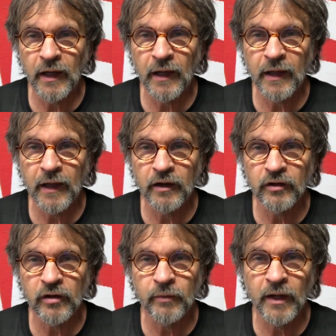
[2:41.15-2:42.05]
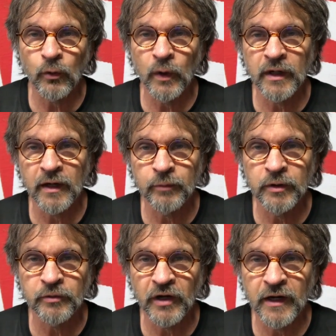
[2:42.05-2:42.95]
and it doesn't matter what kind of
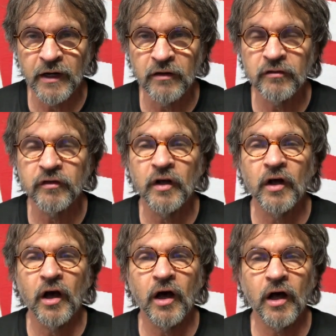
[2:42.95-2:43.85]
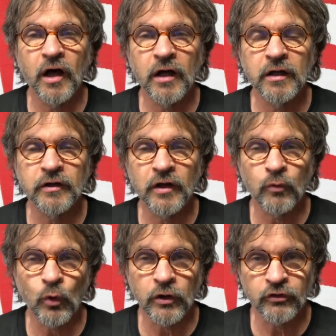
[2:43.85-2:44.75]
pips I have, it doesn't
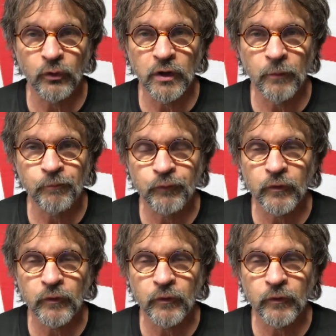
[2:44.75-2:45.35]
work so well.